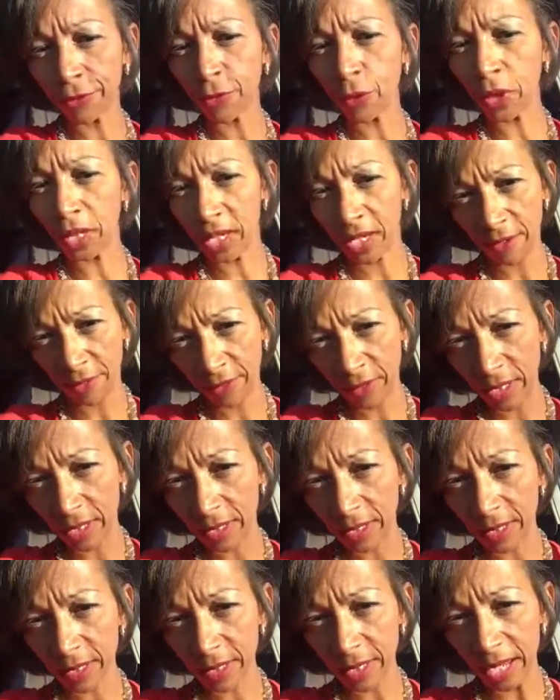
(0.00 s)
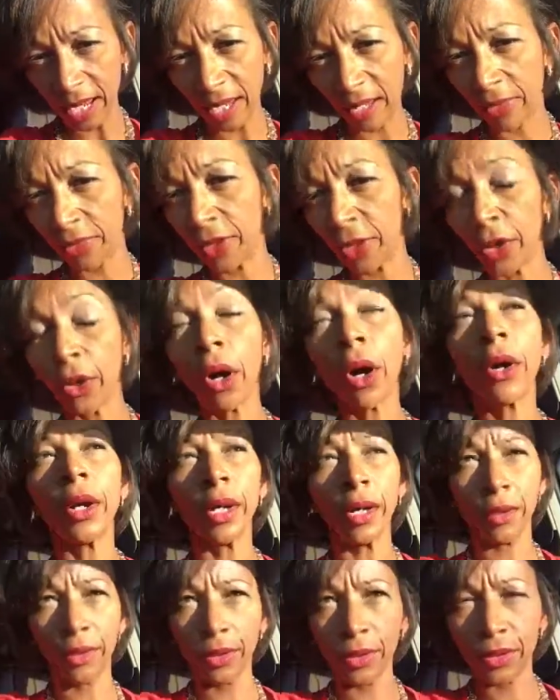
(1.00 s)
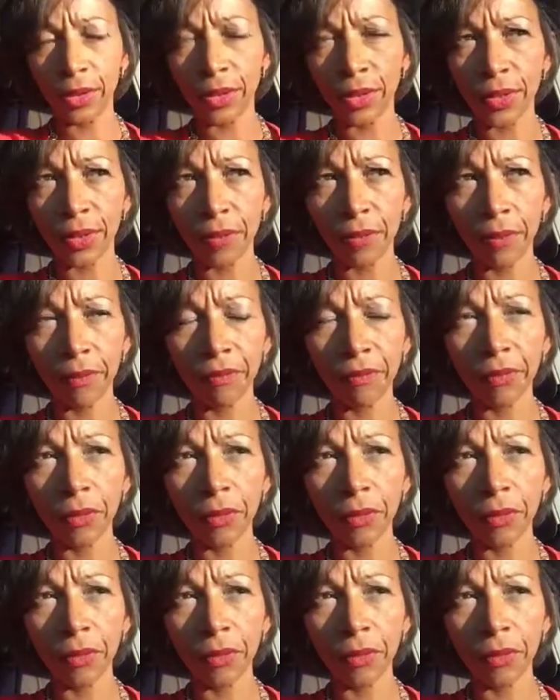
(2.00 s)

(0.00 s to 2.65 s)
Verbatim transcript: forgiveness, and there are others.